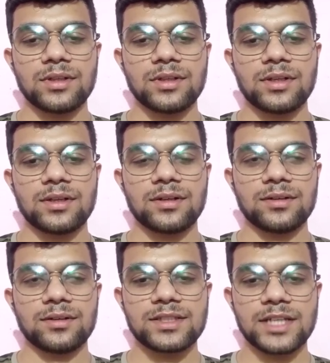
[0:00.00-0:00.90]
to
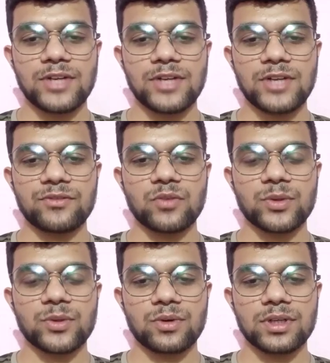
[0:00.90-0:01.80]
determine the shelf life,
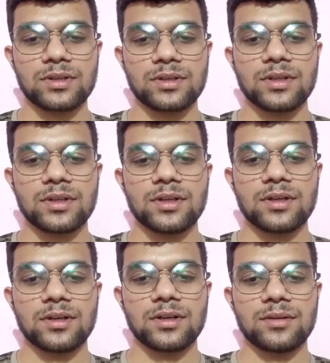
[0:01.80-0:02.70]
and also
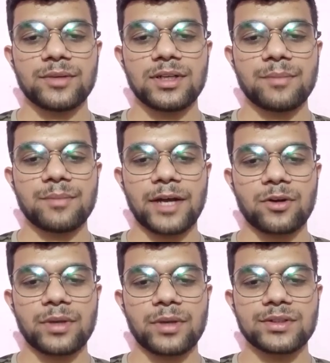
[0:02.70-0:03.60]
the various
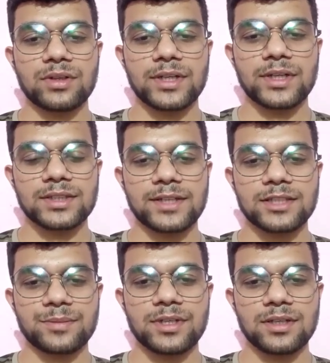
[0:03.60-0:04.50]

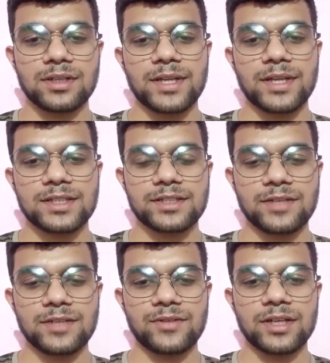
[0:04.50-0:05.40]
microbes and how they
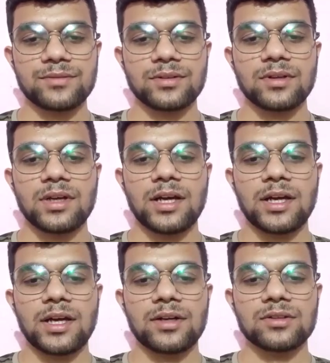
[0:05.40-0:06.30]
react with,
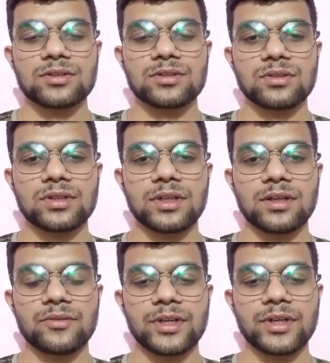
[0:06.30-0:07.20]
and also the process
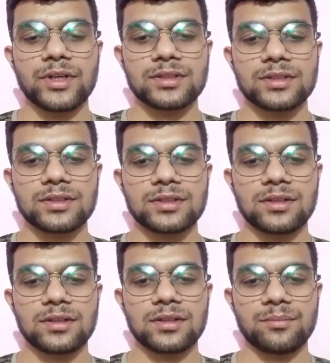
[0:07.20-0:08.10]
of fermentation,
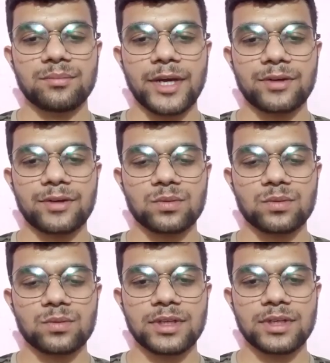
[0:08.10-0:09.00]

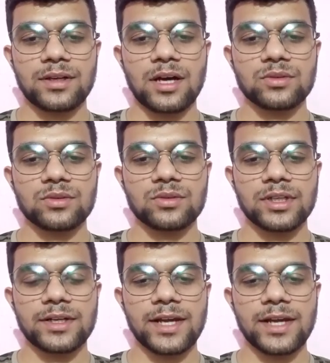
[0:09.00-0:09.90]
which is
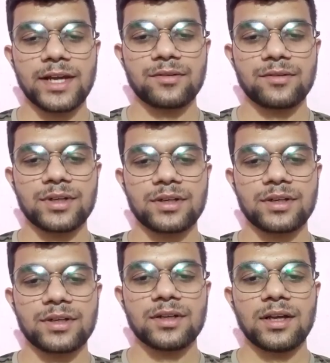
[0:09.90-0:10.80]
a part of
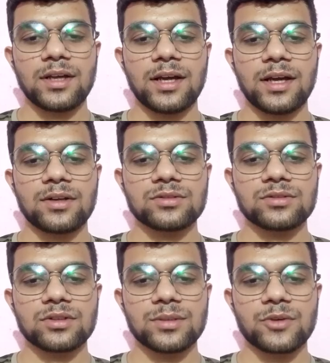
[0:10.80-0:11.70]
microbiology,
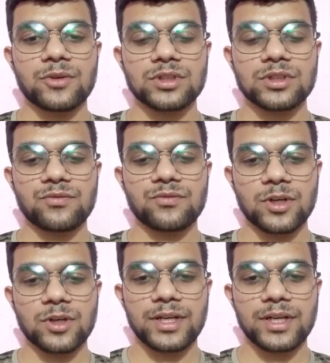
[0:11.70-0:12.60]
have been
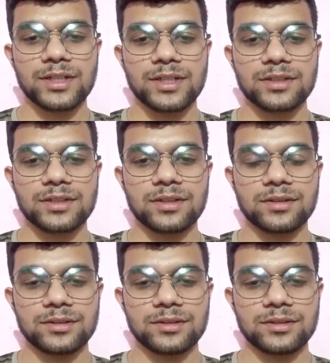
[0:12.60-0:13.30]
studied in this.